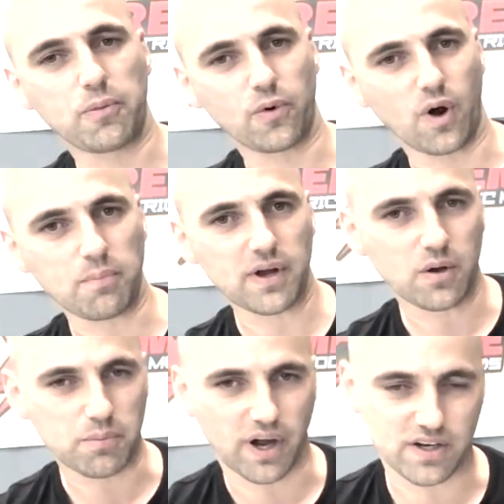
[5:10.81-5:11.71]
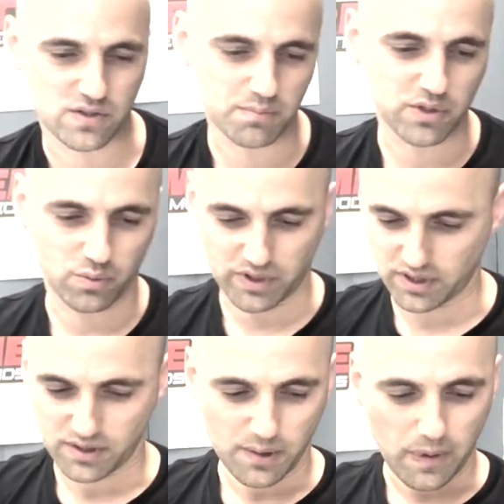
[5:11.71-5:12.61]
proper comparison
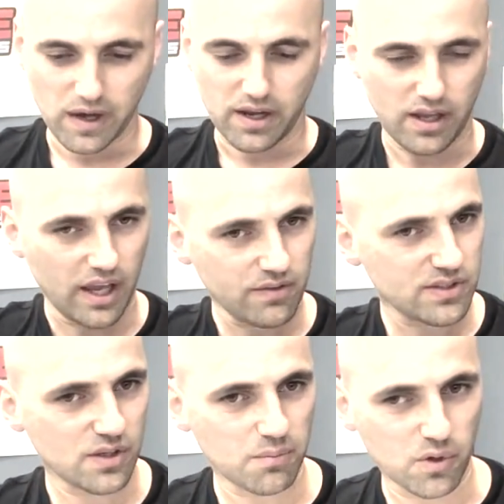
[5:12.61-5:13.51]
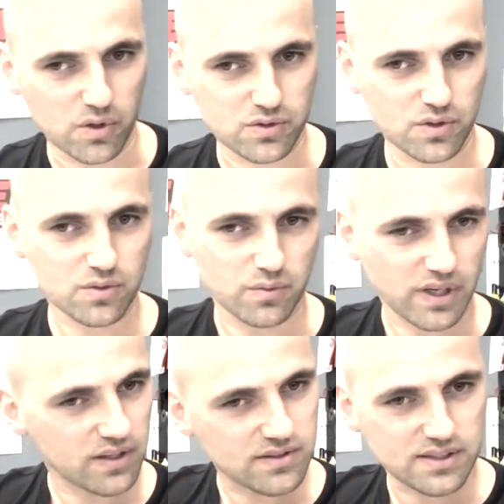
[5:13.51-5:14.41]
between every single motor. We
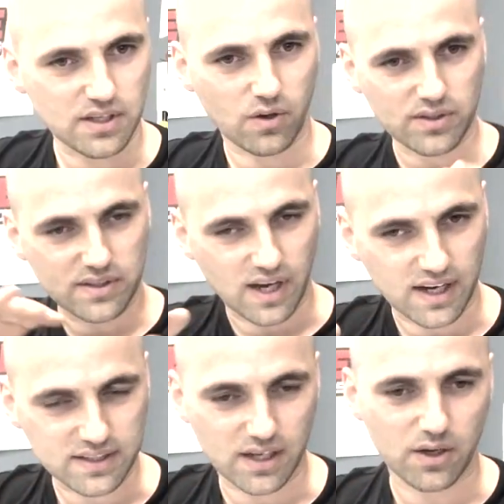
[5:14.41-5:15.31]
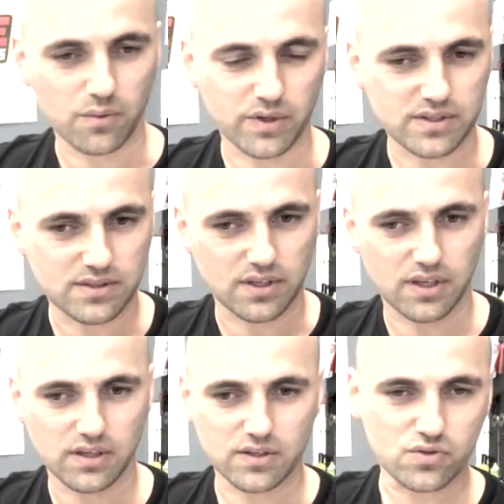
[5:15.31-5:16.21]
can see all the data. We
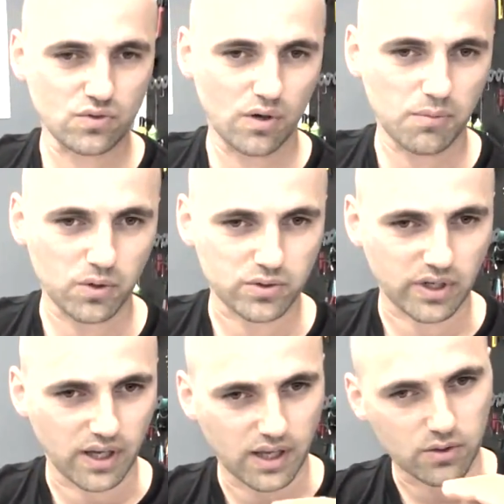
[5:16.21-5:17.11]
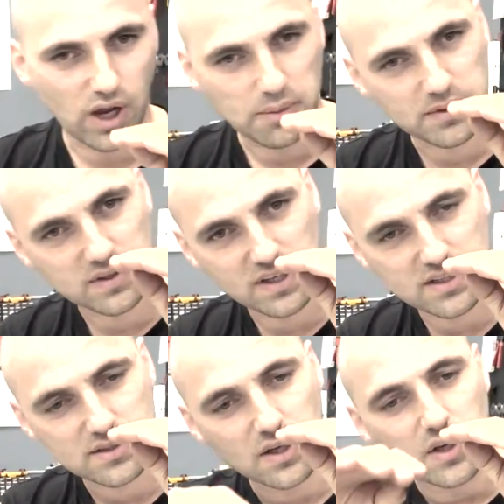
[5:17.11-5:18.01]
see the SurRon motor can handle after
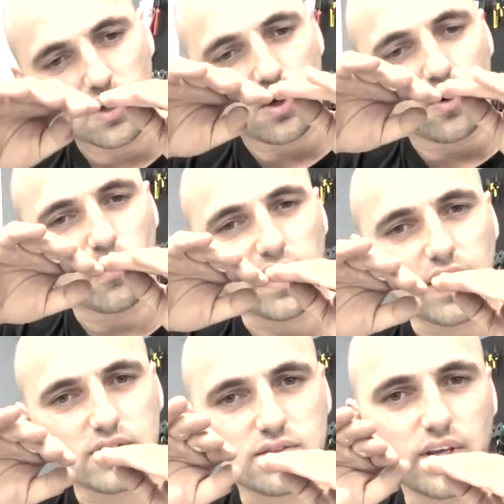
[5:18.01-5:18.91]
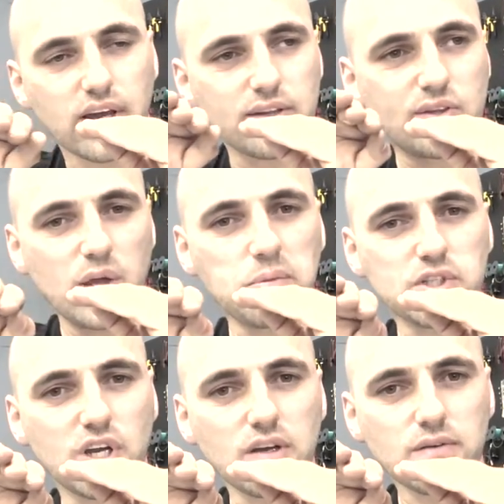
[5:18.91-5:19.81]
this. When it hits the
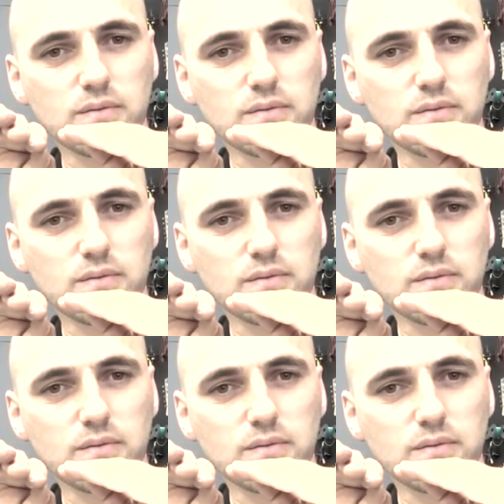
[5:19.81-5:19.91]
temperature,